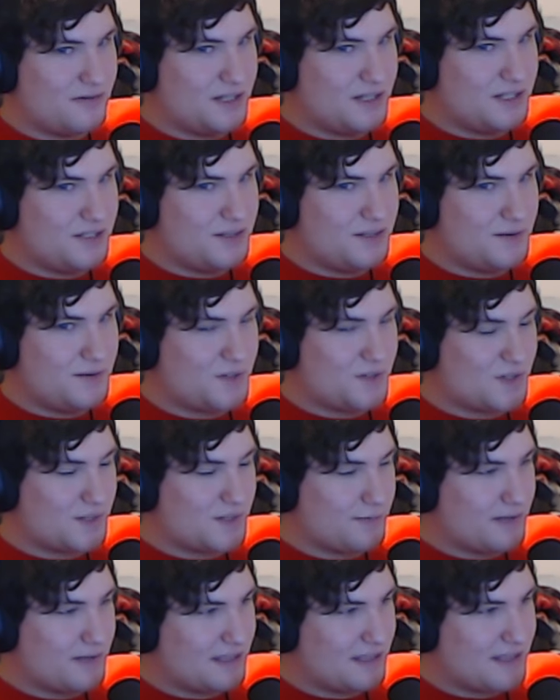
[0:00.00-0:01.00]
82s or
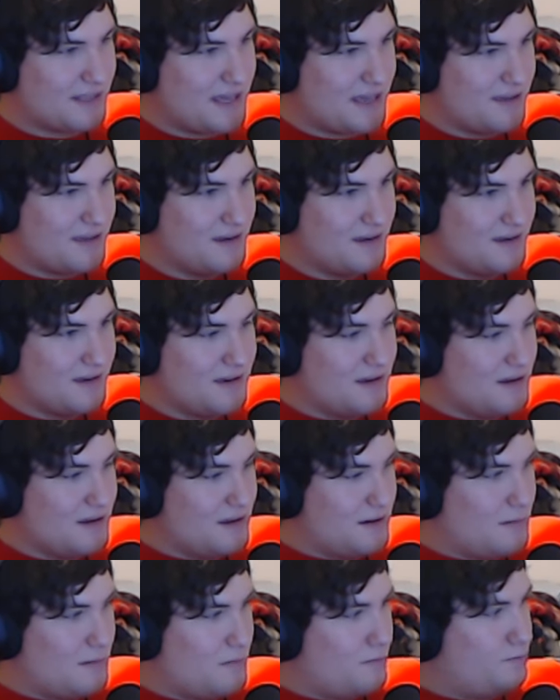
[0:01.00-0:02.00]
something like that.
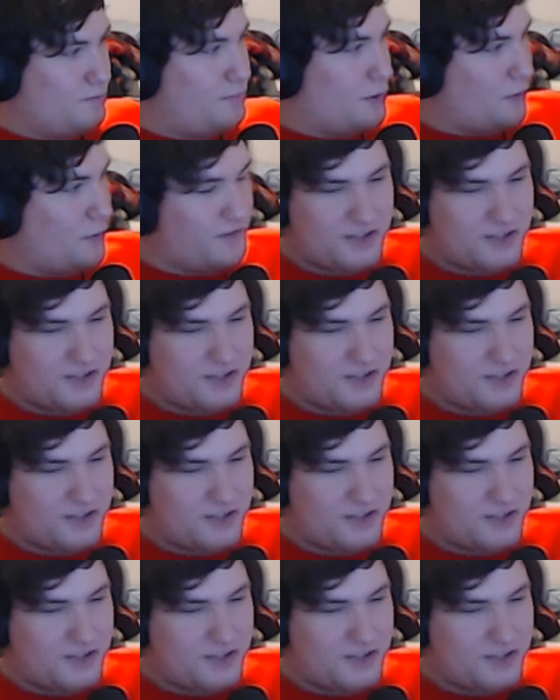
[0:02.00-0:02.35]
Both